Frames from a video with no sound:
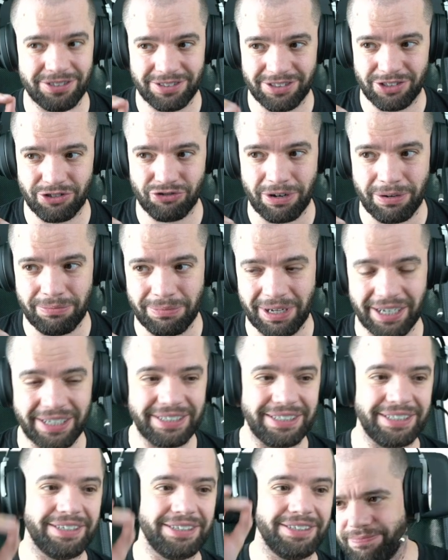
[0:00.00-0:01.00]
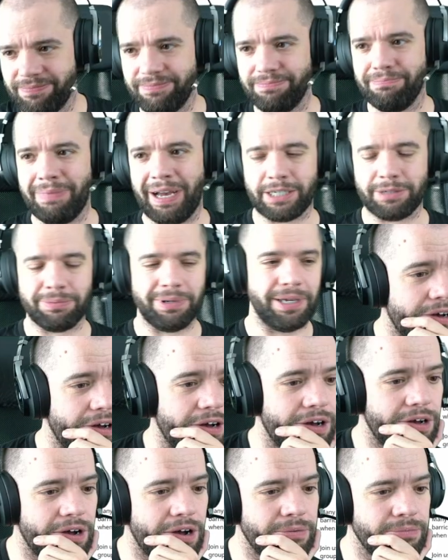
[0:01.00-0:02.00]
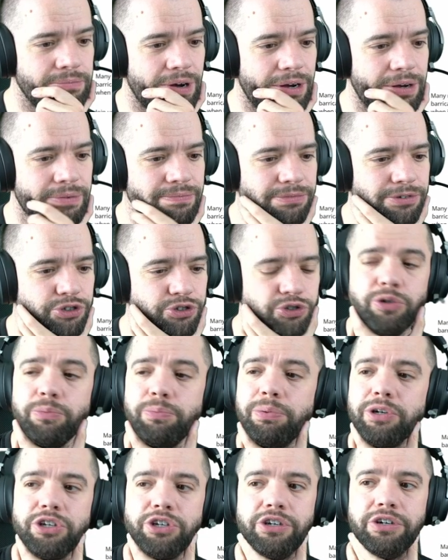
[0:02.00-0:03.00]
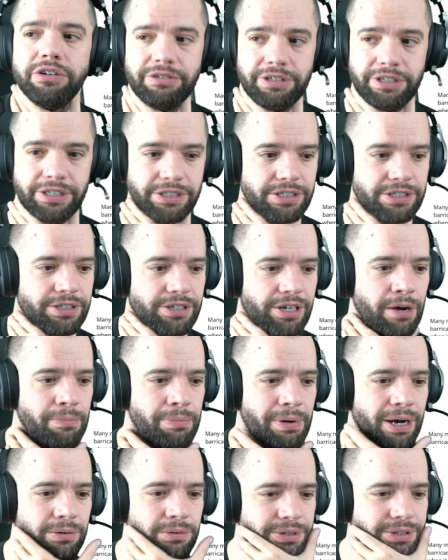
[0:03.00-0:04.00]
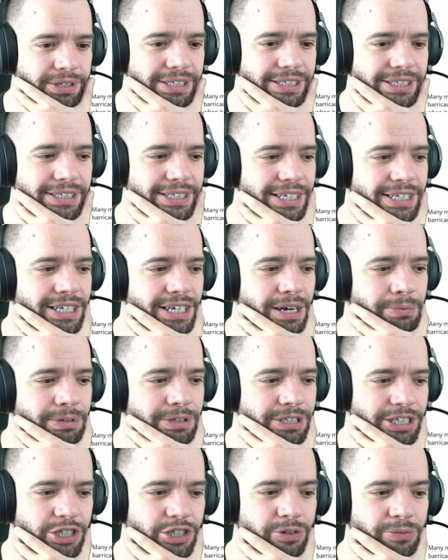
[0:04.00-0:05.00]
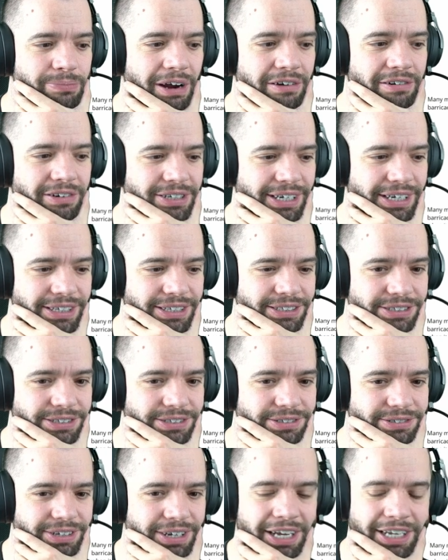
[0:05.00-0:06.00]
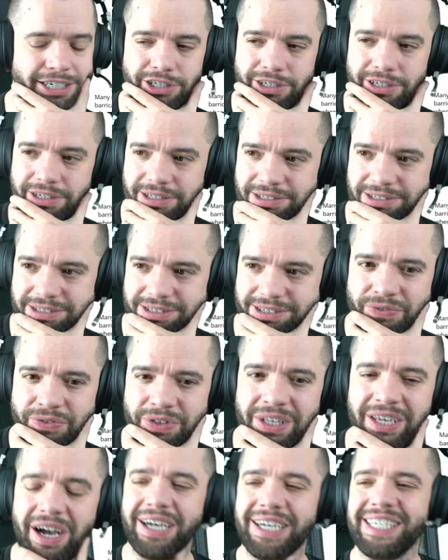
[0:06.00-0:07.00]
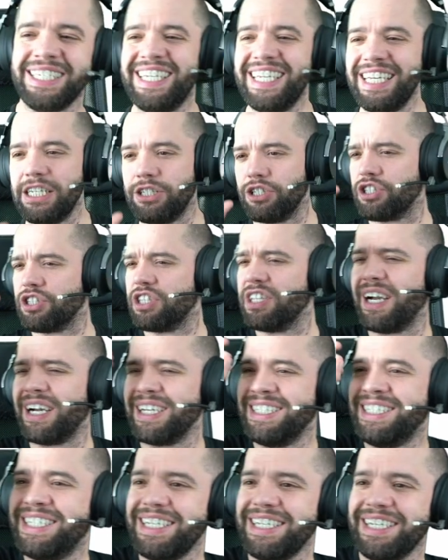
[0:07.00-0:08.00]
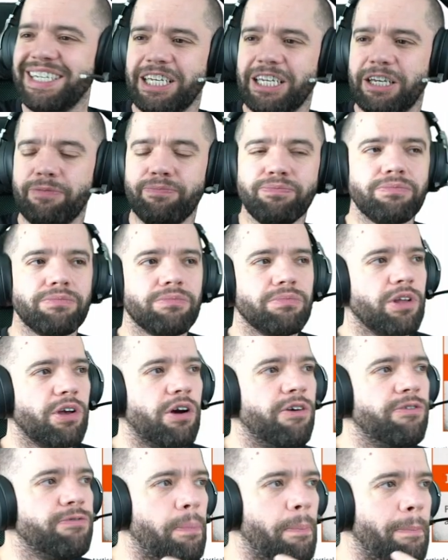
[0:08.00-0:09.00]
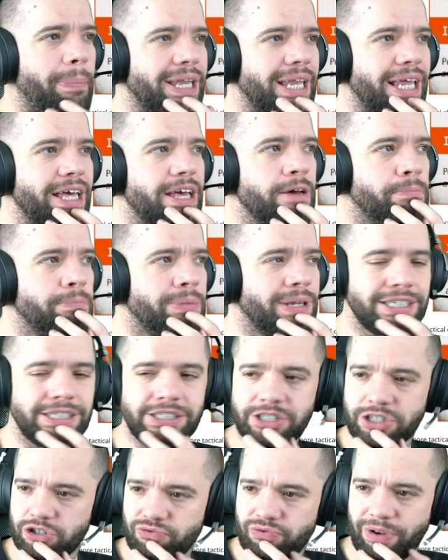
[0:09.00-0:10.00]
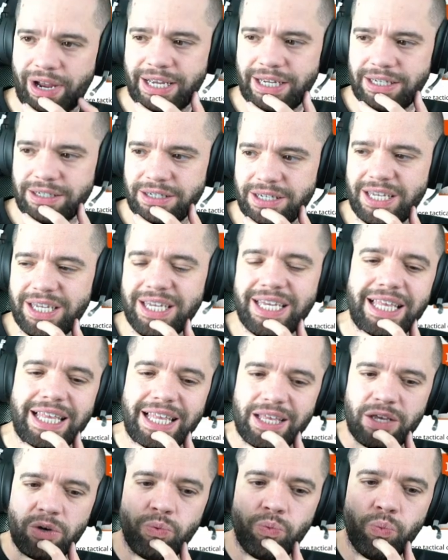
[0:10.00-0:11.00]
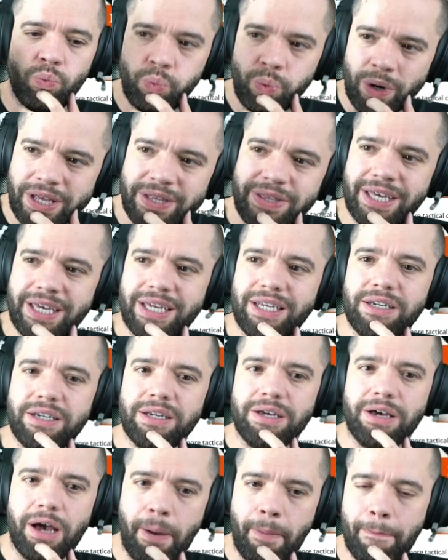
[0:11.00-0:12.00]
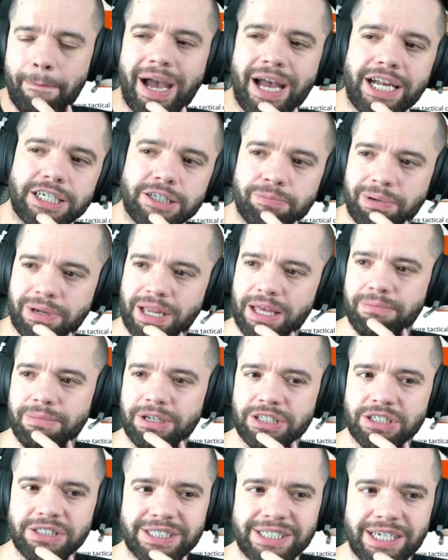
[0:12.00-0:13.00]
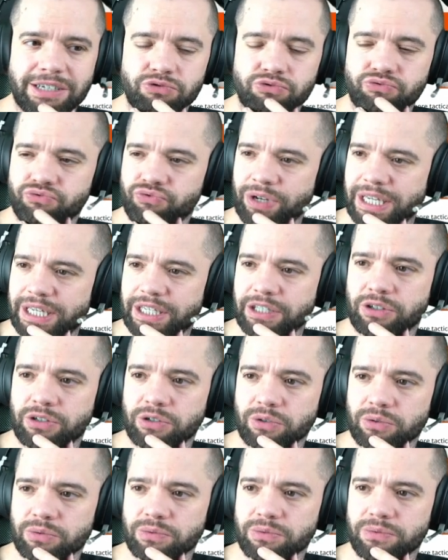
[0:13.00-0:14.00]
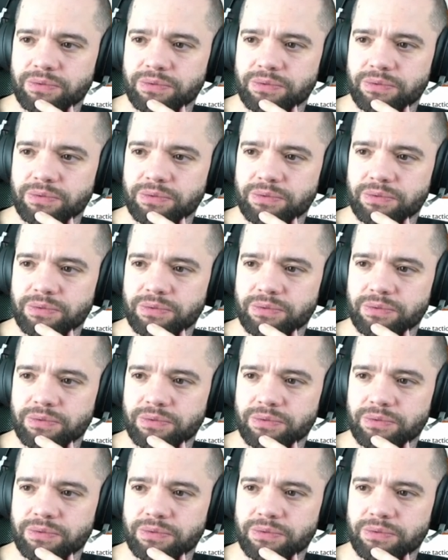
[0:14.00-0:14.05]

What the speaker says: streamlined, match play. I'm super curious about the setting up additional barricades, actually. The idea of player placed terrain within a match play mission sounds really cool.